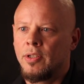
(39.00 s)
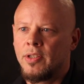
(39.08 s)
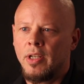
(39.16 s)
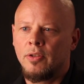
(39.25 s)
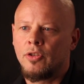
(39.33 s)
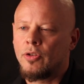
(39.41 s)
and
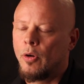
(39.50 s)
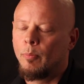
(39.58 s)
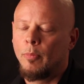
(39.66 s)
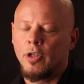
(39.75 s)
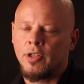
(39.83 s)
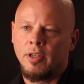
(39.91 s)
says so
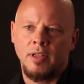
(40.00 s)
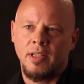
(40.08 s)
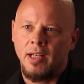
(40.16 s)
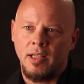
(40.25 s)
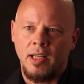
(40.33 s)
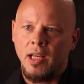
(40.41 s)
much of the
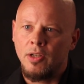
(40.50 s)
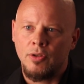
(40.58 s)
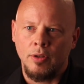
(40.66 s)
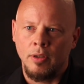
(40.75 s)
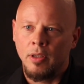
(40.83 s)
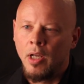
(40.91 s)

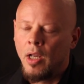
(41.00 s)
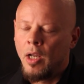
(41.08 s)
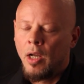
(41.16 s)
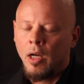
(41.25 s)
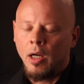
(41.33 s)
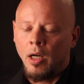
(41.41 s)
dedication
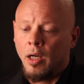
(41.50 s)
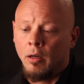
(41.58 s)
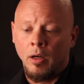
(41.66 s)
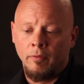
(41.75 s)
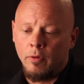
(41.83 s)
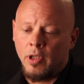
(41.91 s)
uh,
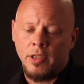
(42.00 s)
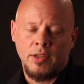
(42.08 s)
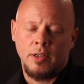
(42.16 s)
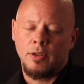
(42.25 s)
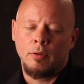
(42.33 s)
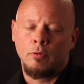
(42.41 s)
of really
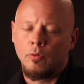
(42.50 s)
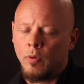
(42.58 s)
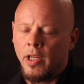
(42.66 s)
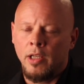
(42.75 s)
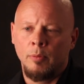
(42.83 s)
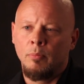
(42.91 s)
such a
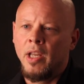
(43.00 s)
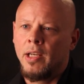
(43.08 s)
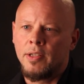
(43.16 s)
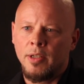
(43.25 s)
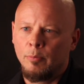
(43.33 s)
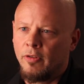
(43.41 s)
great,
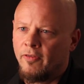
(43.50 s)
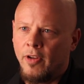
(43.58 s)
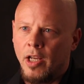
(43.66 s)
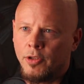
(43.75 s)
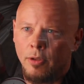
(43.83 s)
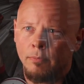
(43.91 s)
amazing
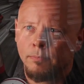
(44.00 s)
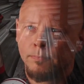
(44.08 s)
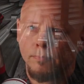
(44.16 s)
profession.